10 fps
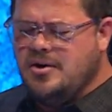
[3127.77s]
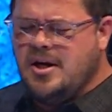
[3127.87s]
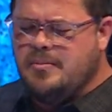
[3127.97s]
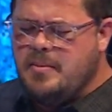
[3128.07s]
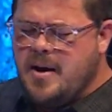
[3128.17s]
you
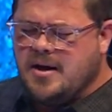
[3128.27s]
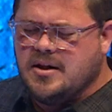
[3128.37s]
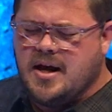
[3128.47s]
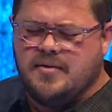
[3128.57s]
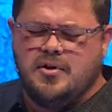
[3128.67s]
need to be made
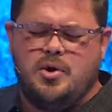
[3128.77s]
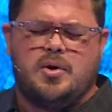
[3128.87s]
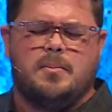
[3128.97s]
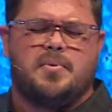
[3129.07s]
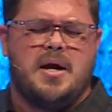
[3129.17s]
alive, then you
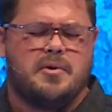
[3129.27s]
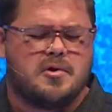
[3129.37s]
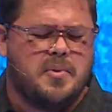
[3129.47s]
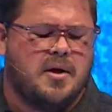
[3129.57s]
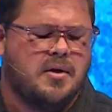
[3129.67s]
can pray
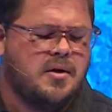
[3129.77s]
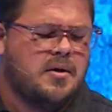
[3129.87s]
with me.